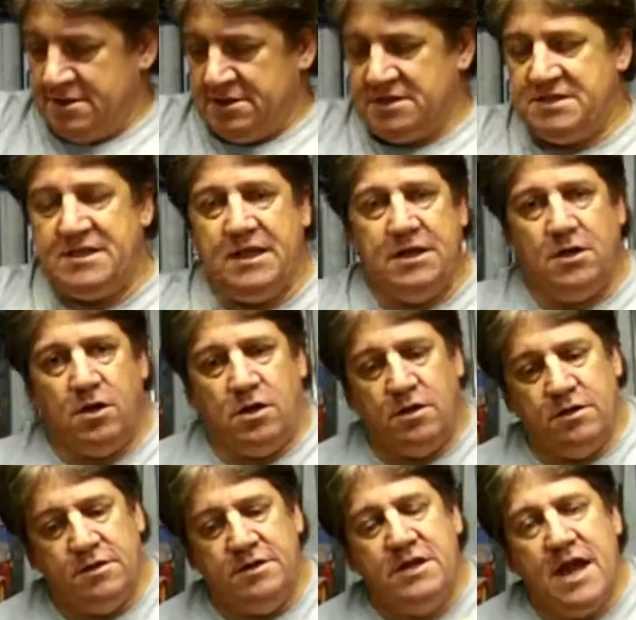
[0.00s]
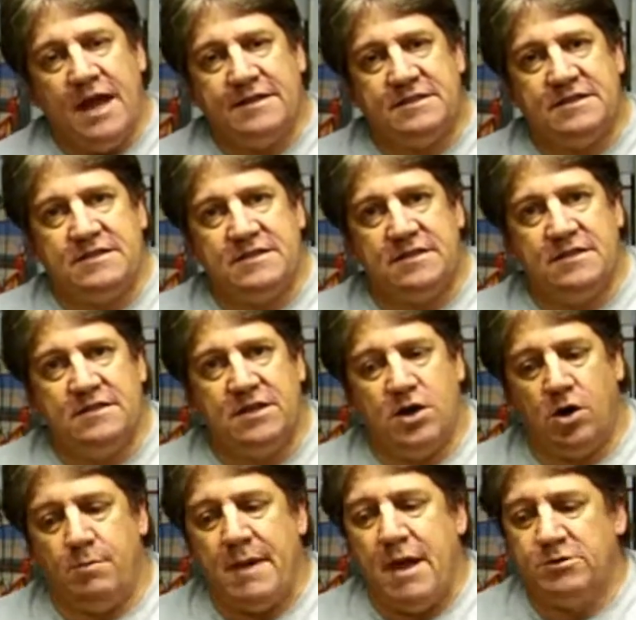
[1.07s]
steel nuts
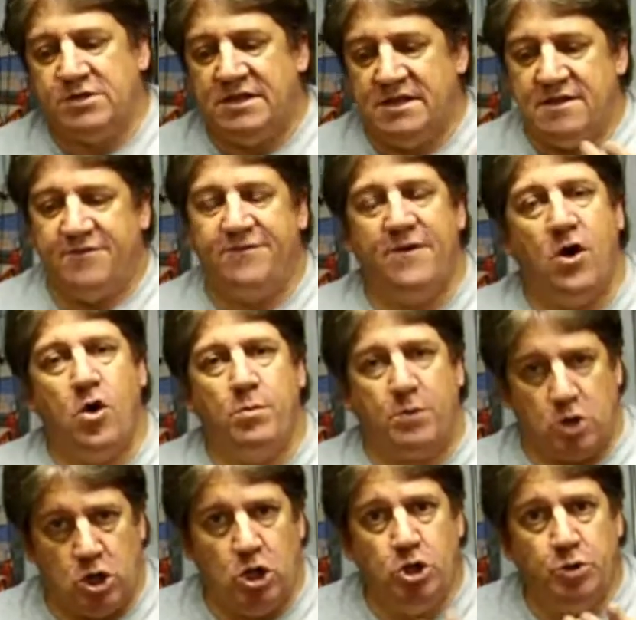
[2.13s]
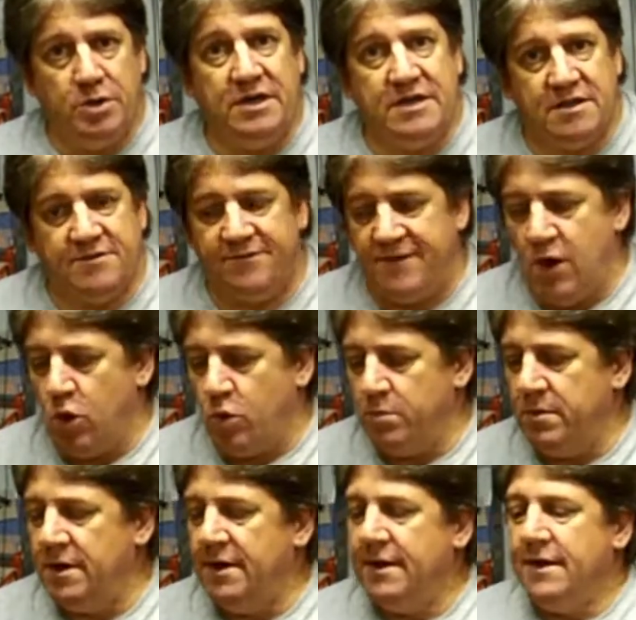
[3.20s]
that are mounted in the foam or glued into the
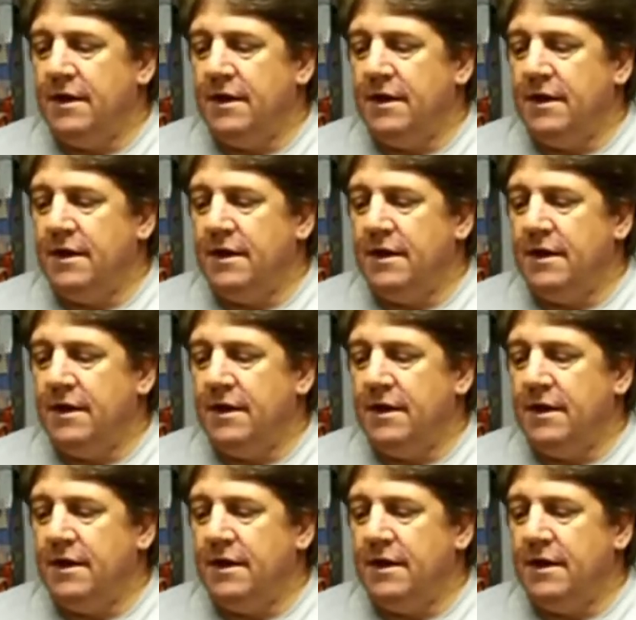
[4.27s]
foam